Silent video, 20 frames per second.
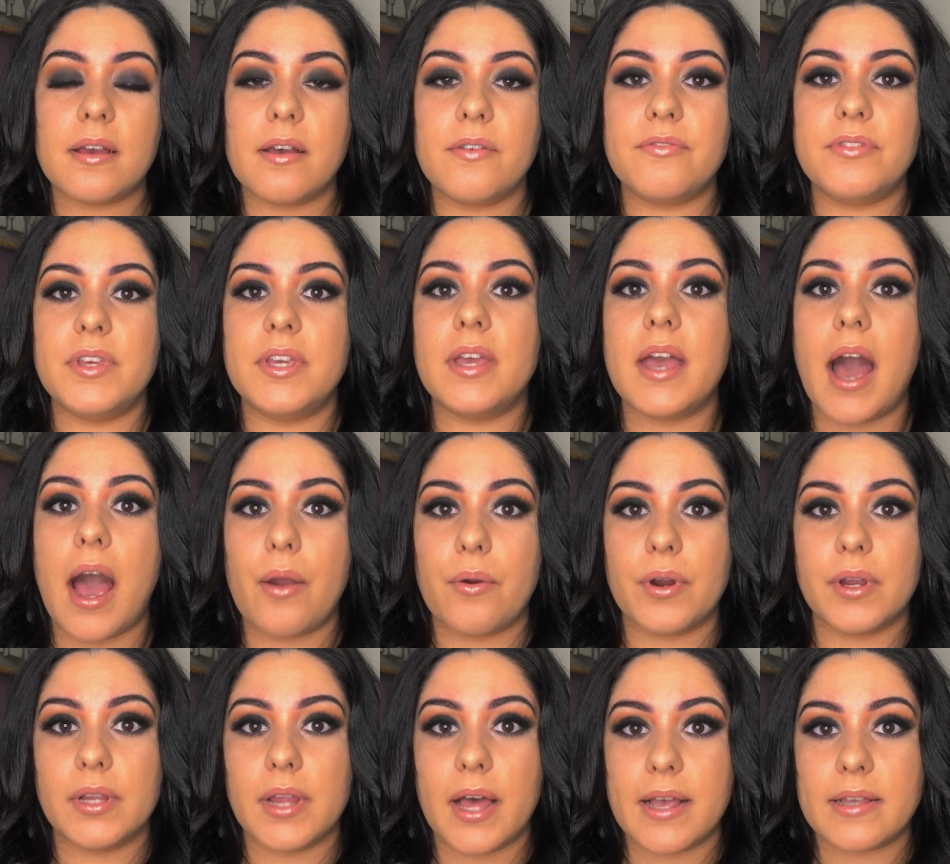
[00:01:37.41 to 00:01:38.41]
of the
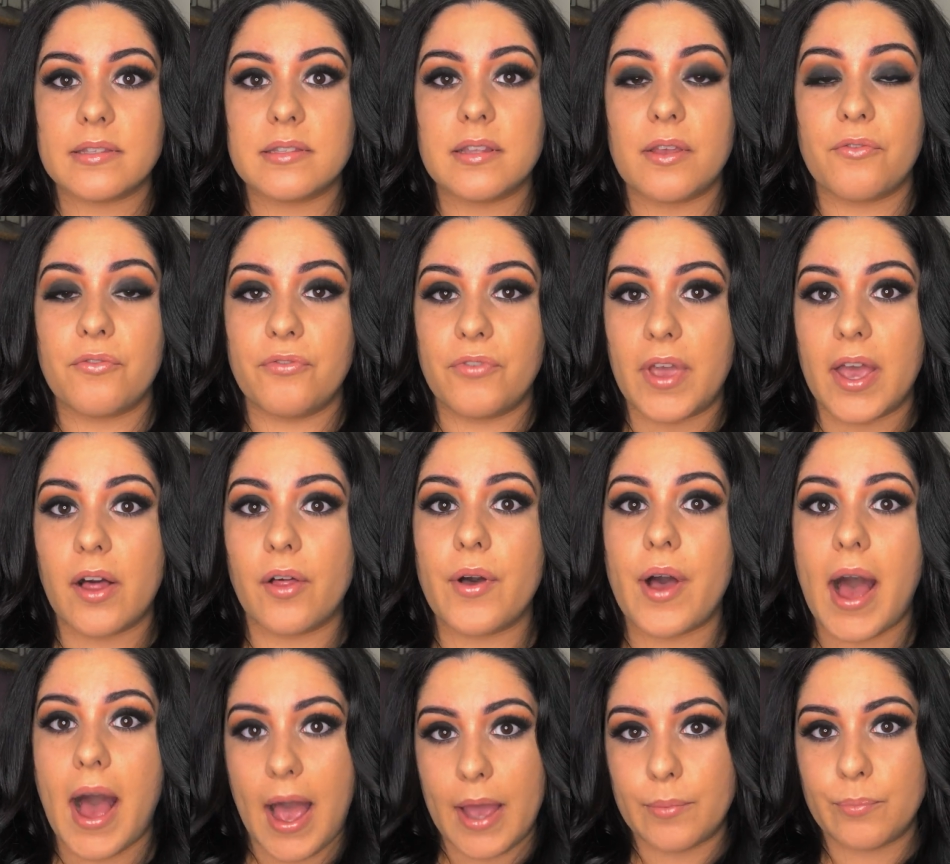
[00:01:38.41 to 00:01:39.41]
Hourglass Veil
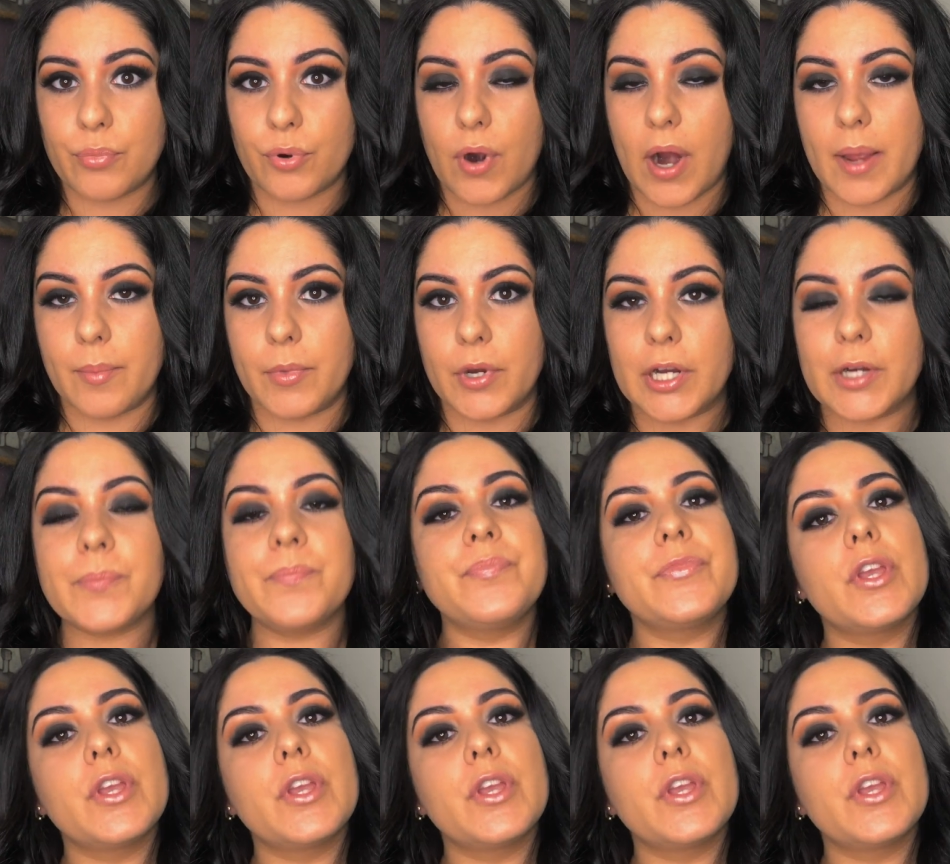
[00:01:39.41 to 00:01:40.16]
Eye Primer.